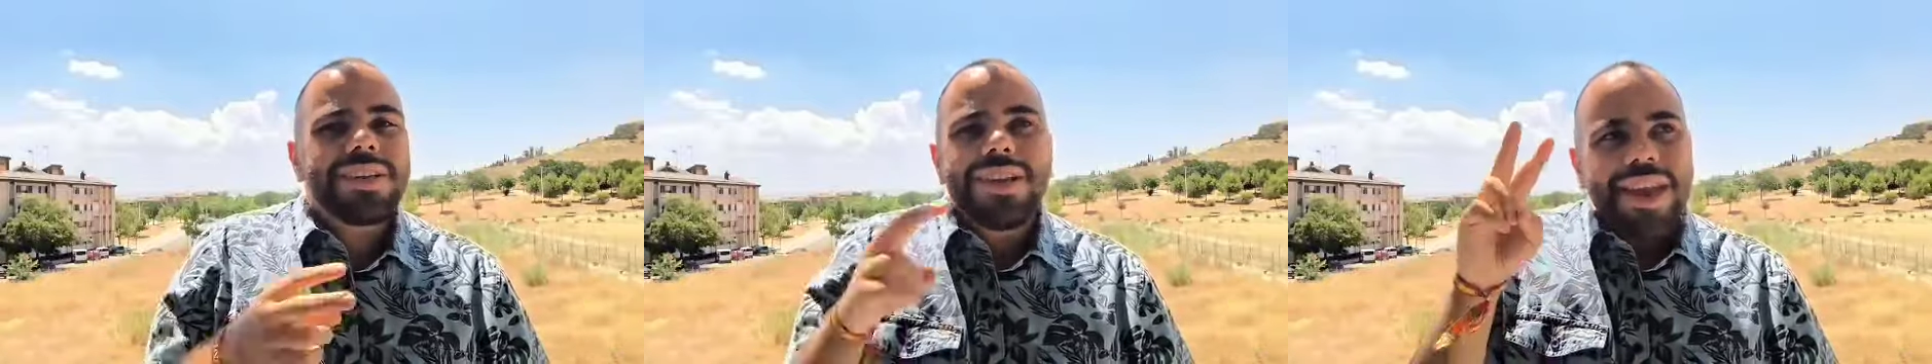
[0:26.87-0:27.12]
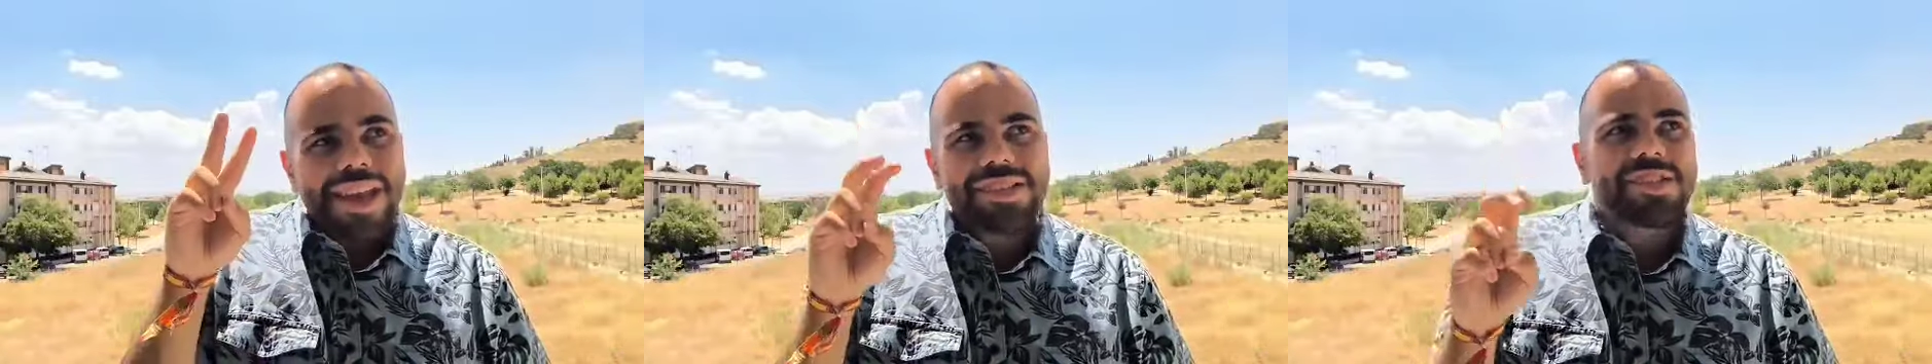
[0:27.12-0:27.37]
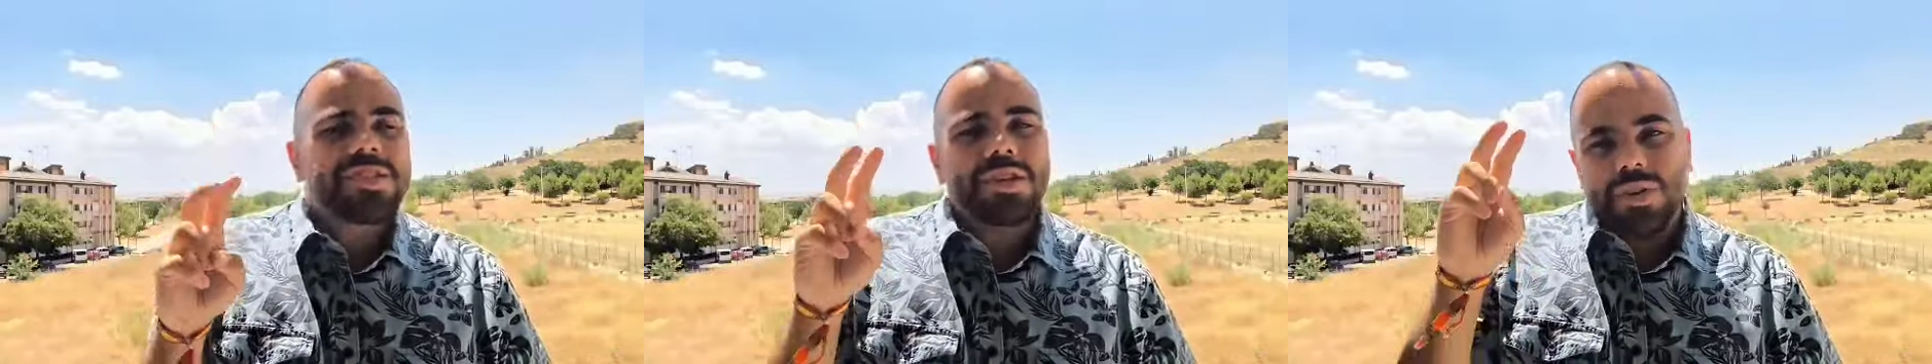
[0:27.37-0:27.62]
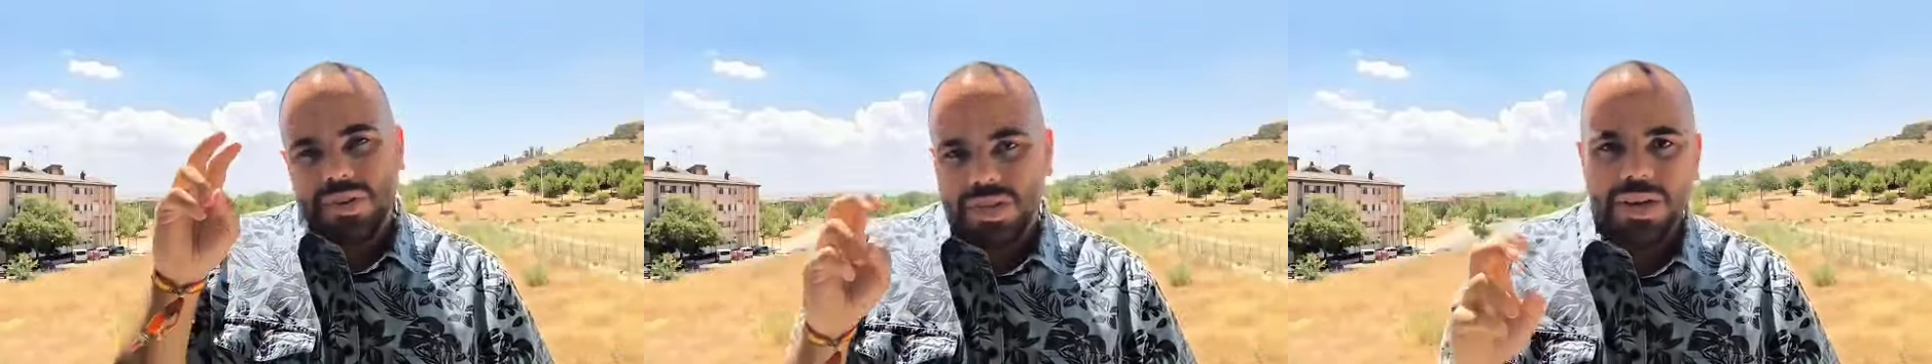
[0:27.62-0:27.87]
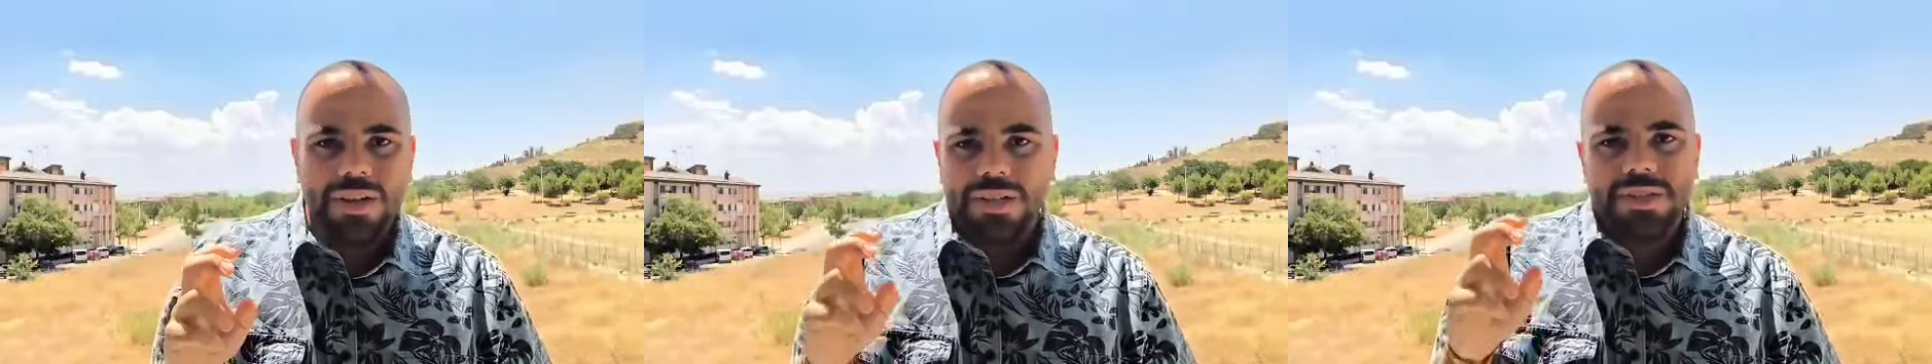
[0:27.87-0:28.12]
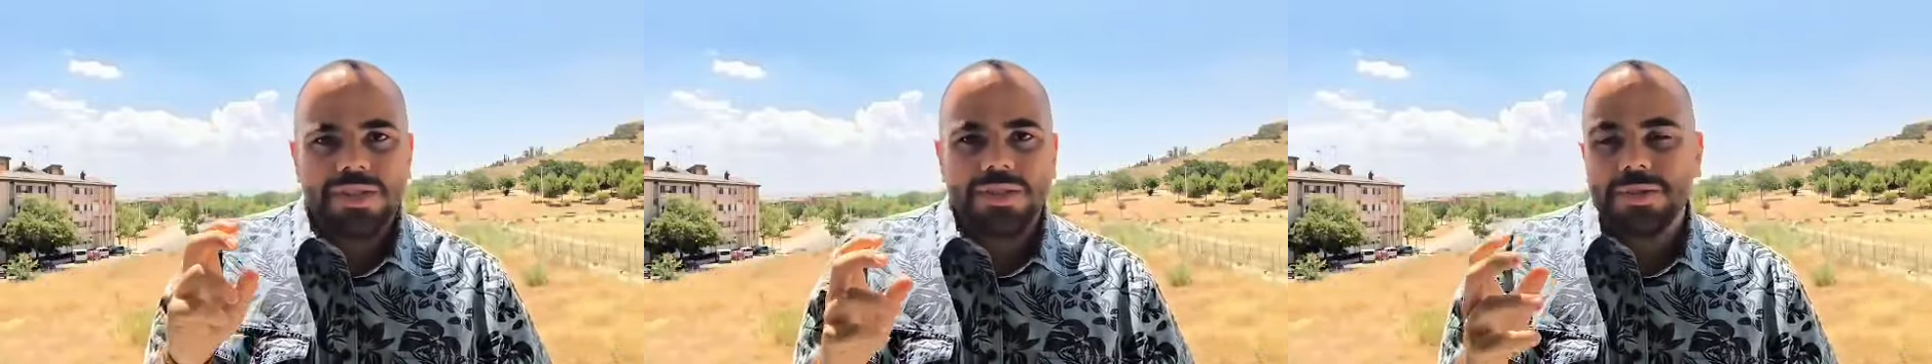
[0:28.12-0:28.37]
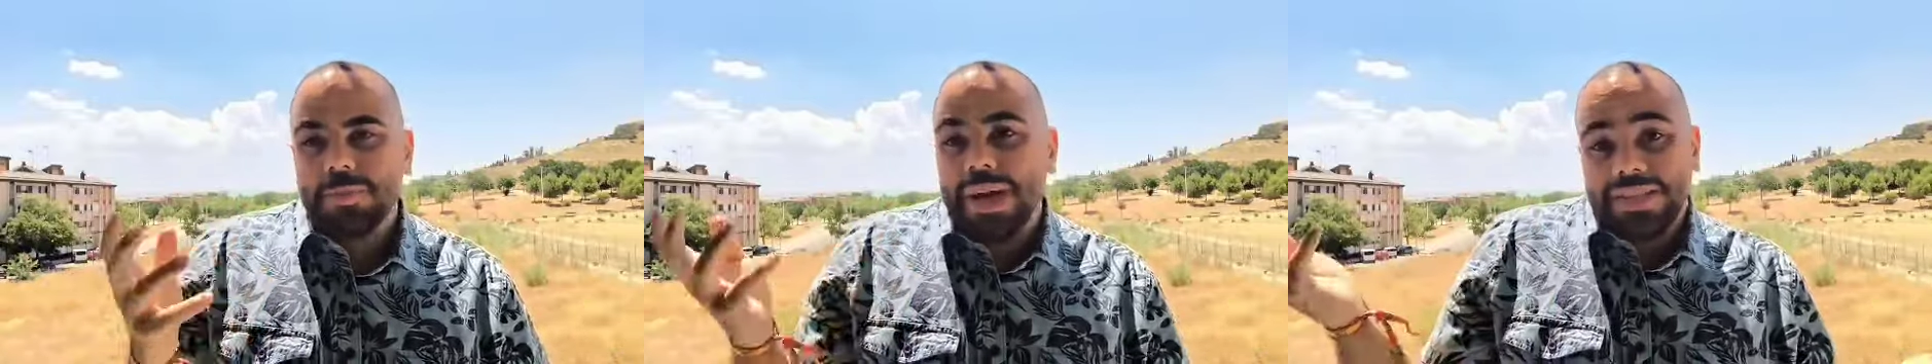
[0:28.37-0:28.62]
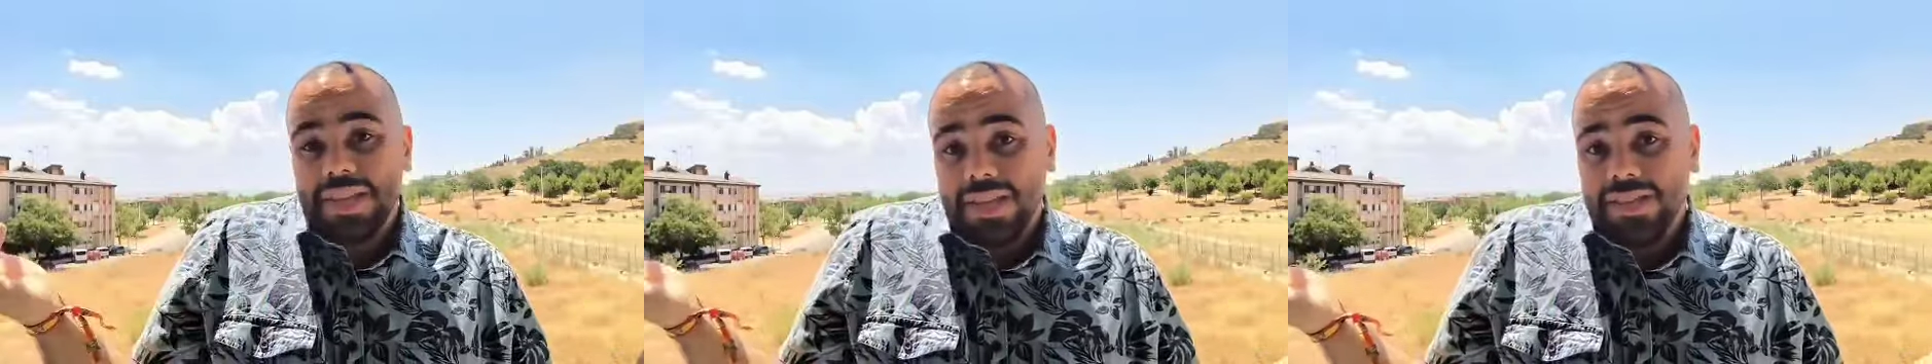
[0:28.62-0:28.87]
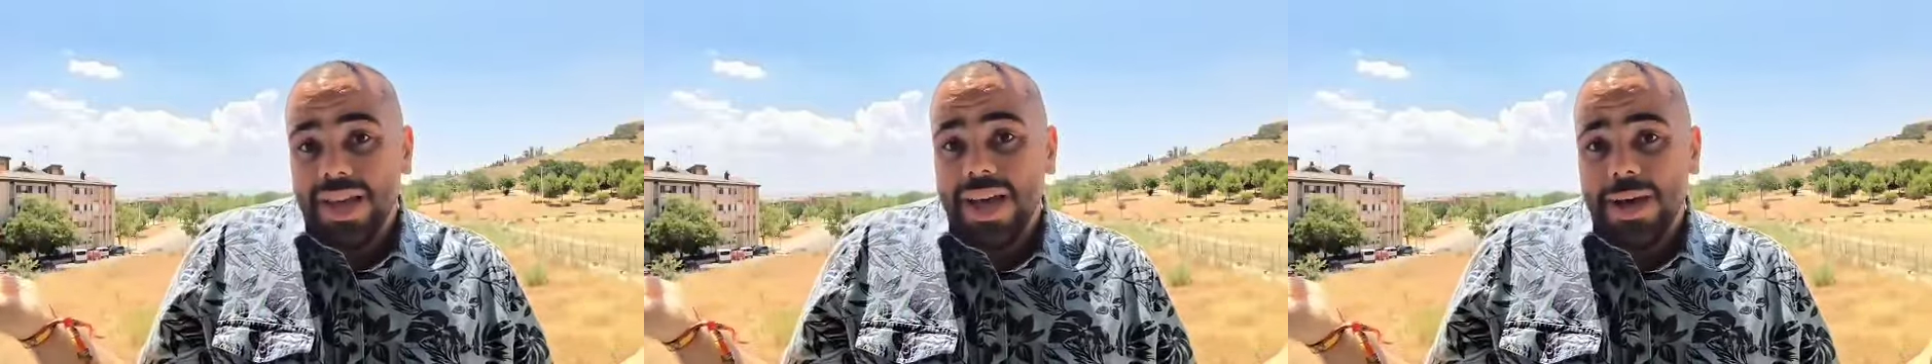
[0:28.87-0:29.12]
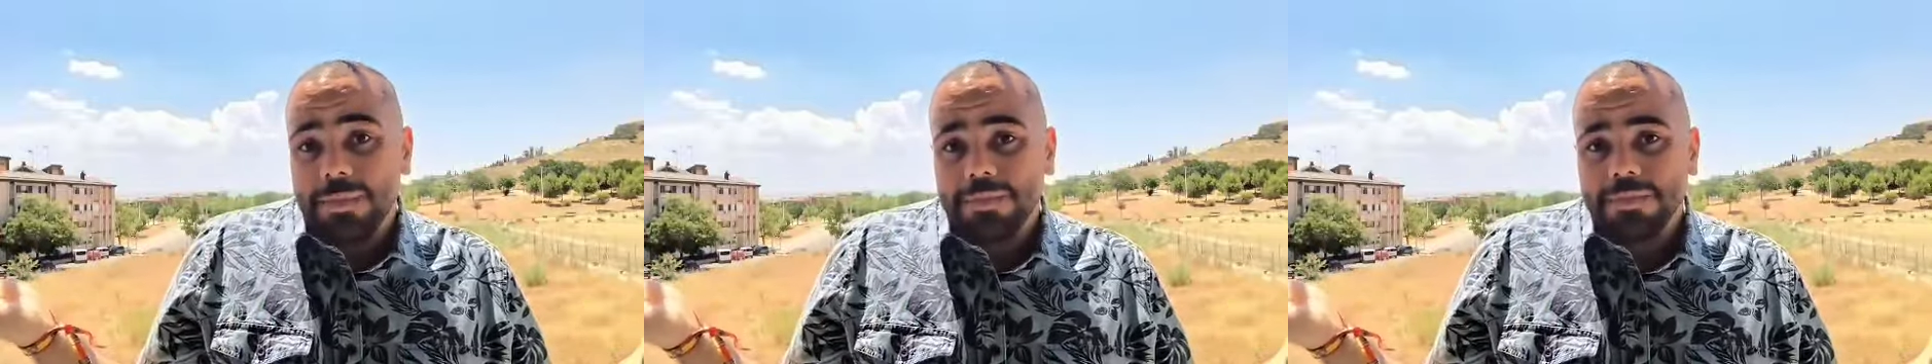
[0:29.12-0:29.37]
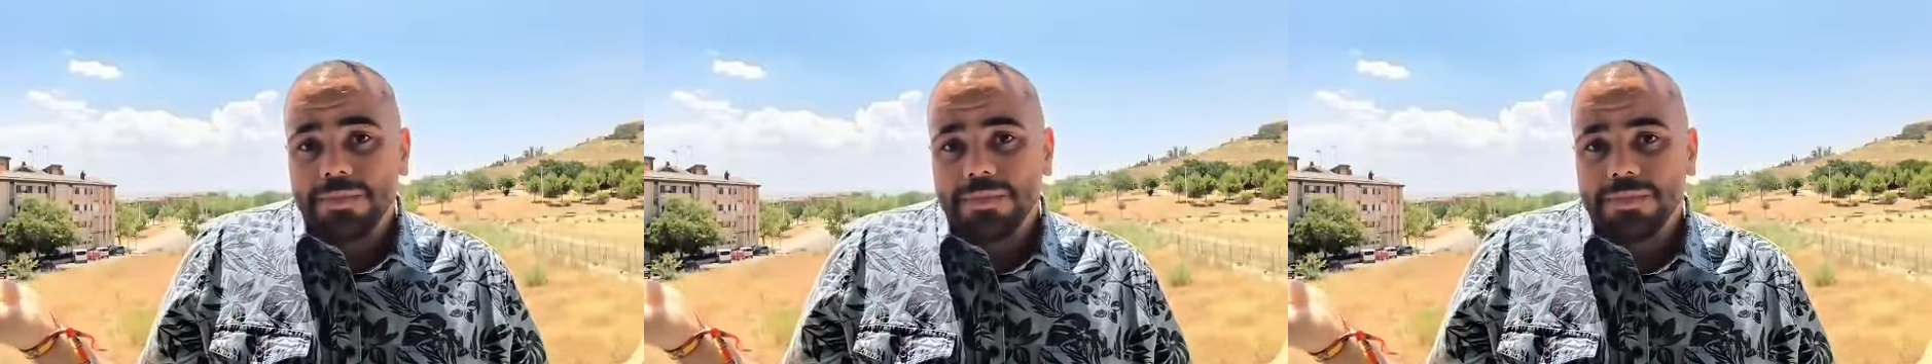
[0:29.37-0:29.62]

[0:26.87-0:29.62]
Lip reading: necessary skills to pass the exam,